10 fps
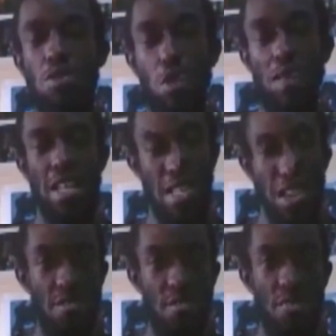that
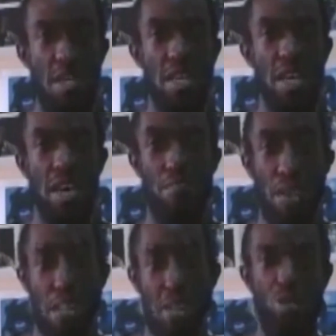saves me a
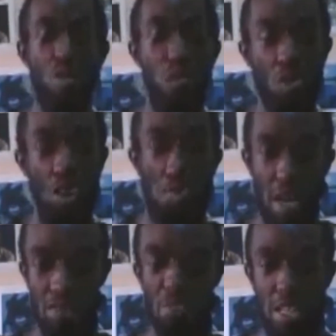budget of going
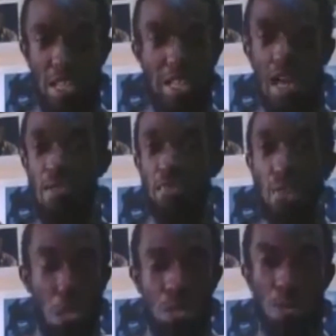back to set and
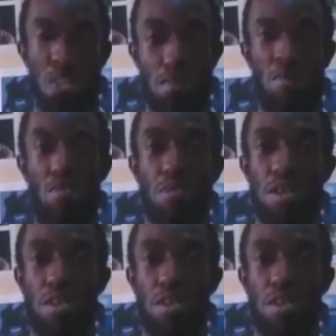reshoot this moment.